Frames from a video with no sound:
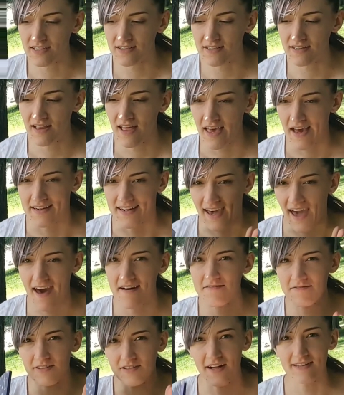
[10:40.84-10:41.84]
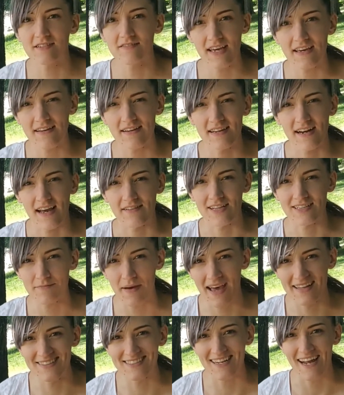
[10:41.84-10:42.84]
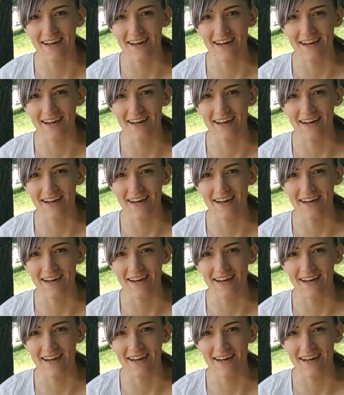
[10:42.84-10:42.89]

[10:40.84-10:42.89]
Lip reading: still, and I have lots of ink, and I have lots of pens,